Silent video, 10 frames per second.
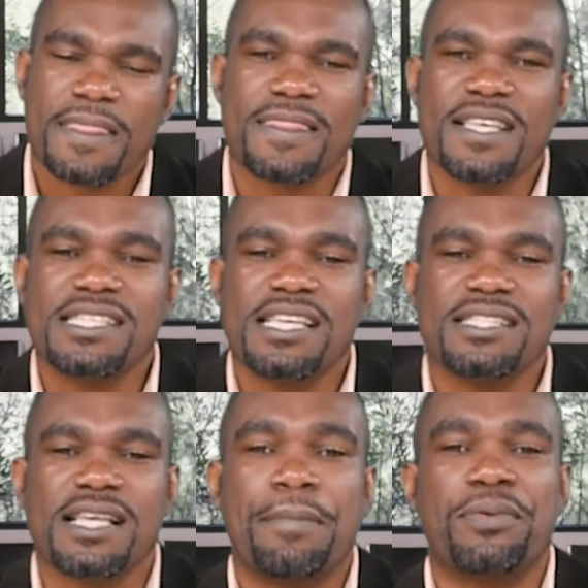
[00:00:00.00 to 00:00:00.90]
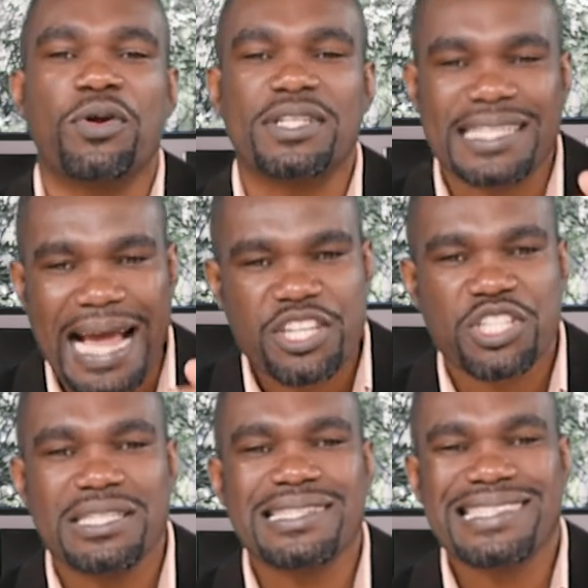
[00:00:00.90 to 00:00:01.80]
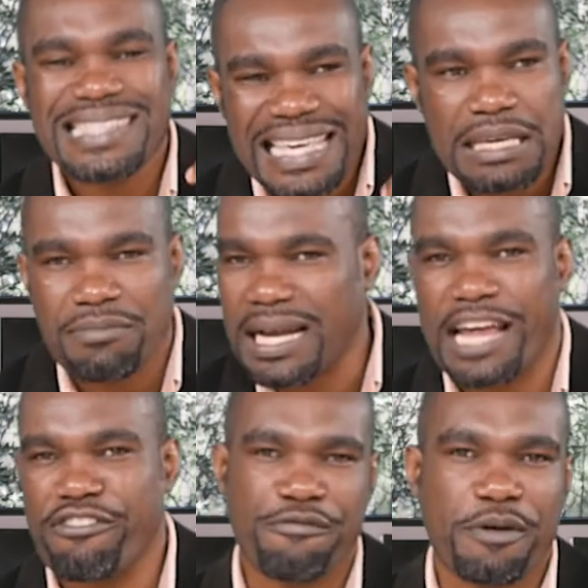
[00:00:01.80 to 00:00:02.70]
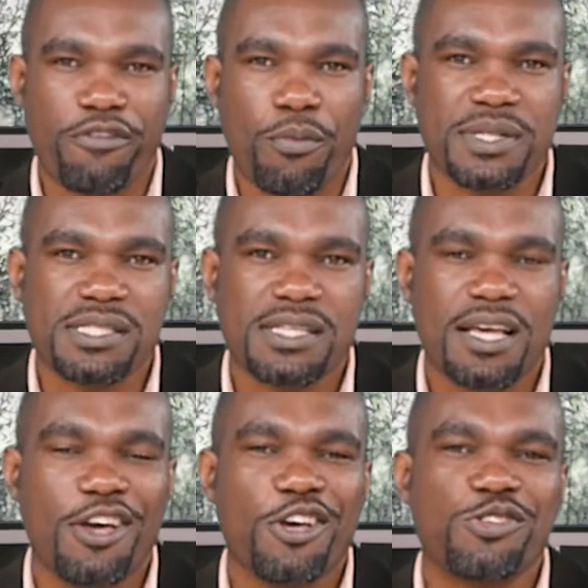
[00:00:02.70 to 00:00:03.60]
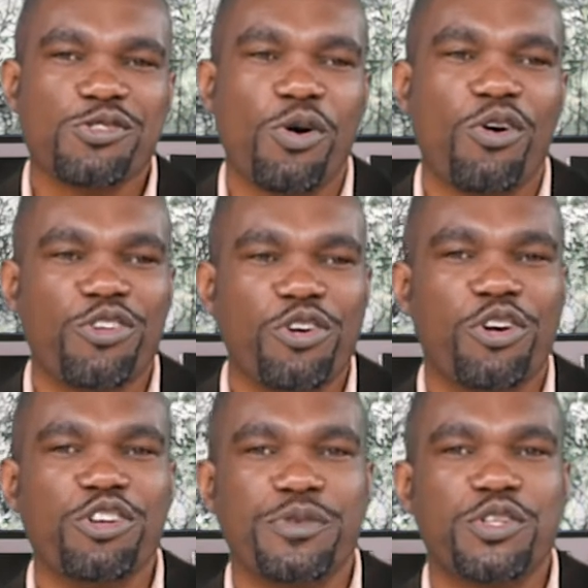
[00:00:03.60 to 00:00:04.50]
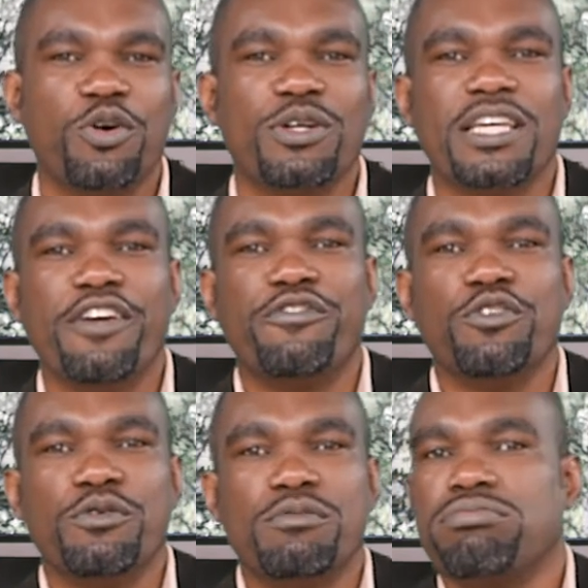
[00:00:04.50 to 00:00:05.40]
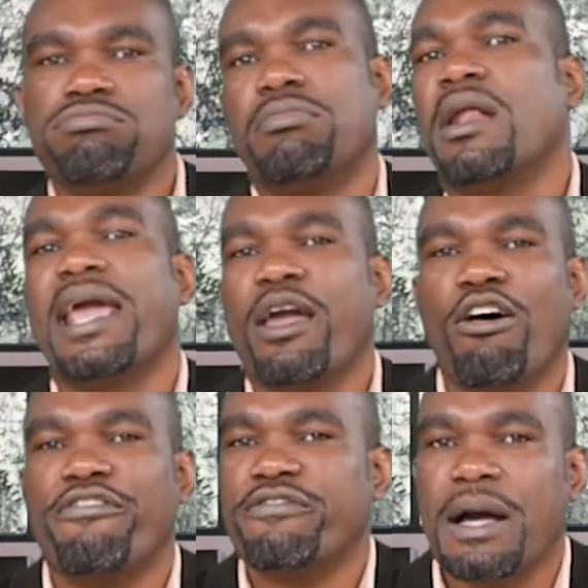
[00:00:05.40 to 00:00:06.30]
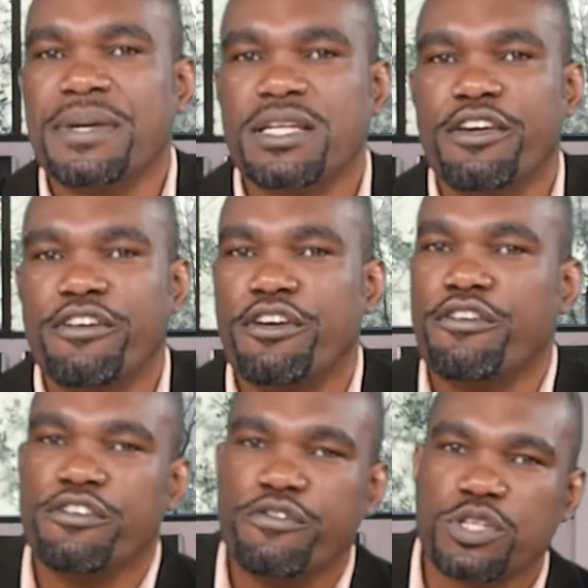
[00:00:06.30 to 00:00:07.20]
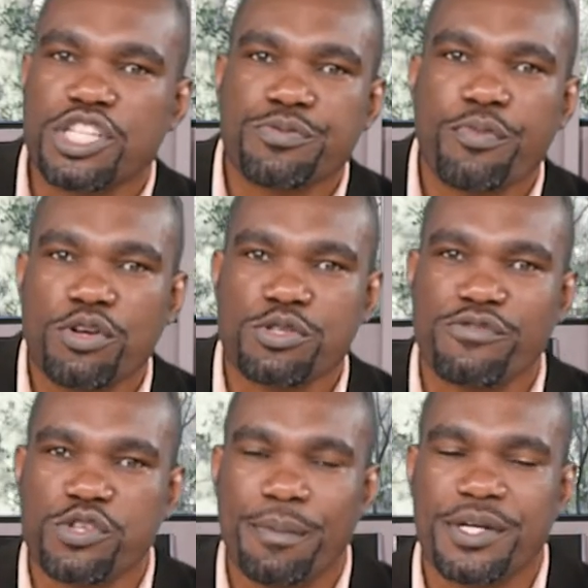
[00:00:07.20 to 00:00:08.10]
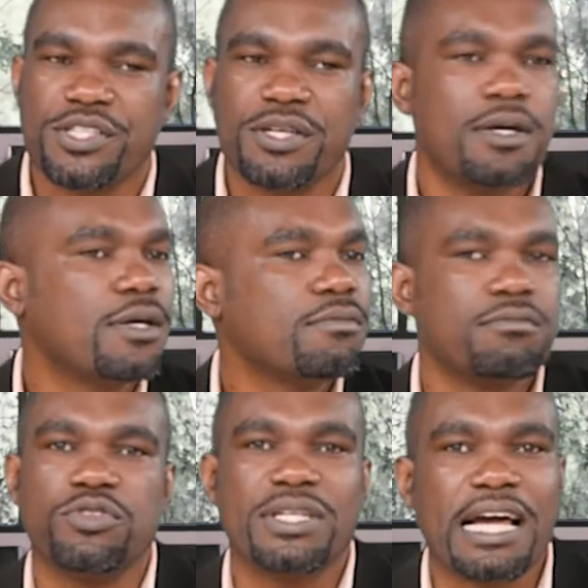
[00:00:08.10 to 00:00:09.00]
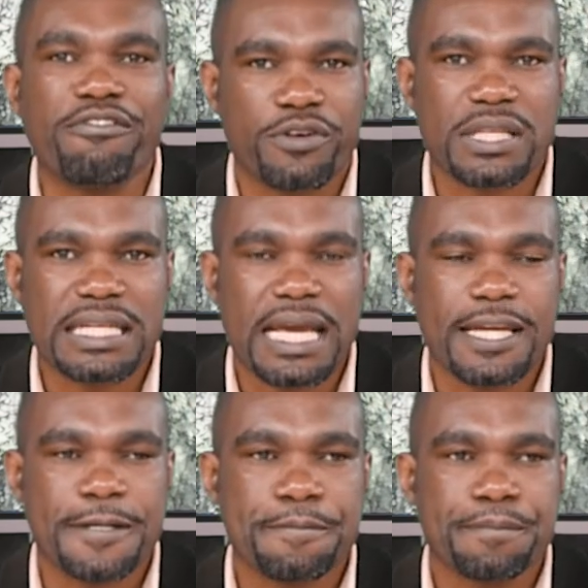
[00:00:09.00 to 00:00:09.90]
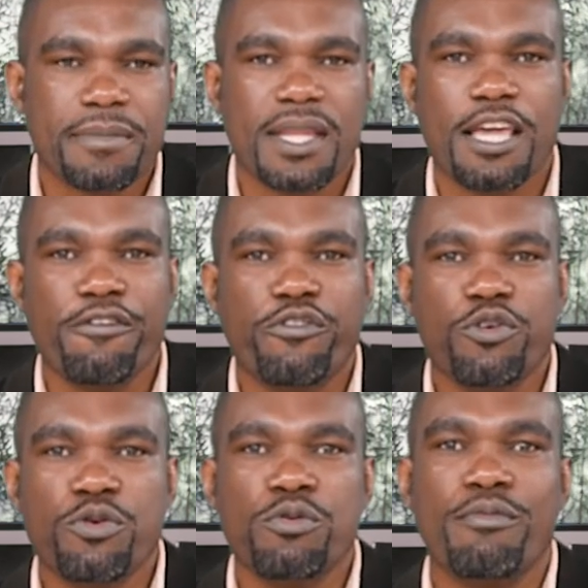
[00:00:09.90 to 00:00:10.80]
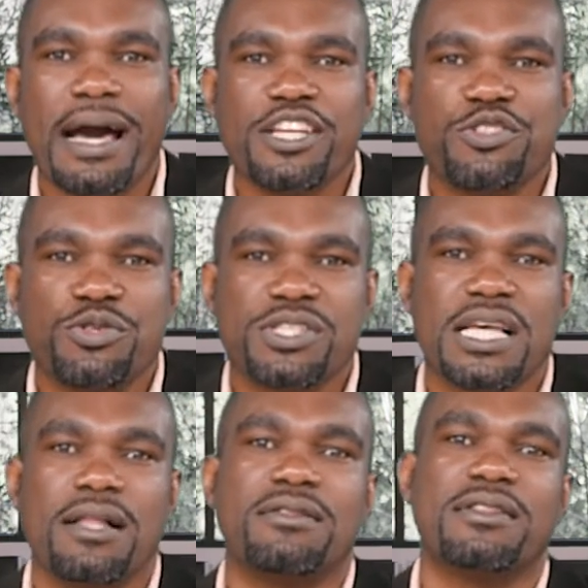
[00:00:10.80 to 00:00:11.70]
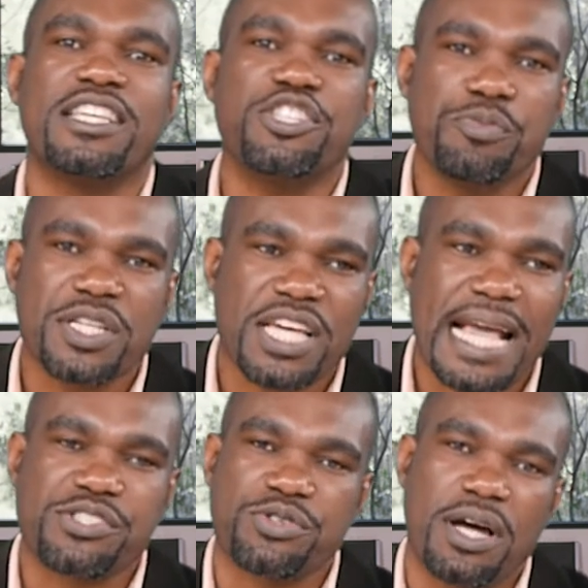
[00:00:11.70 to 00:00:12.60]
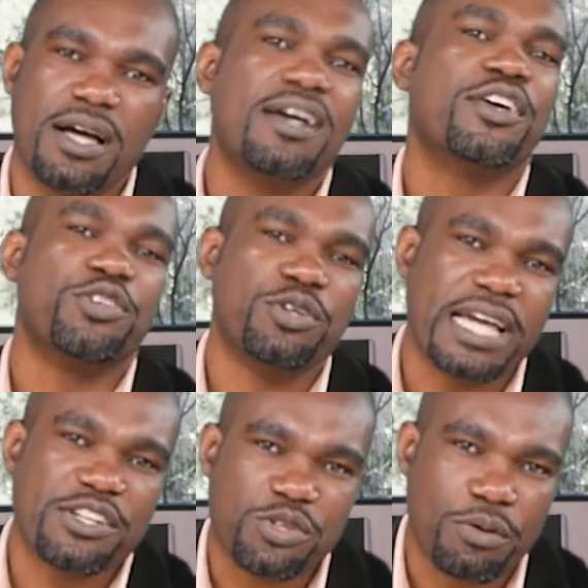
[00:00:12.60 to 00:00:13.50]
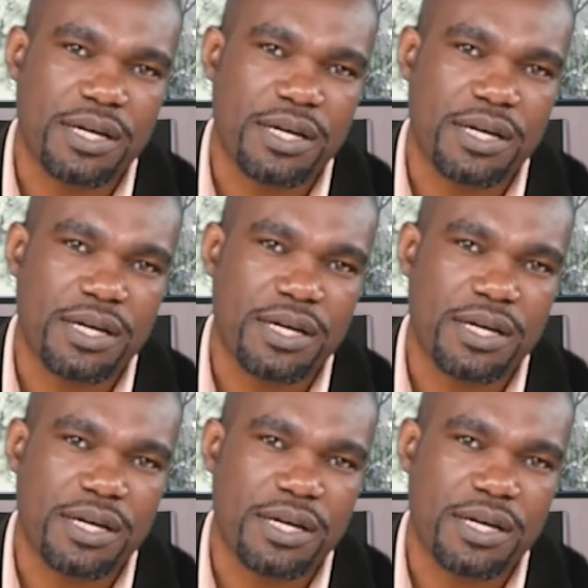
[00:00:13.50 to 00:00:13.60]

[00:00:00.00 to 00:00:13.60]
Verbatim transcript: This is a production scheme kind of performance. So you're going to be told if you lay off, I mean, if you dispose of so much, you're done for the day. If you manage to sell this much extra, you get so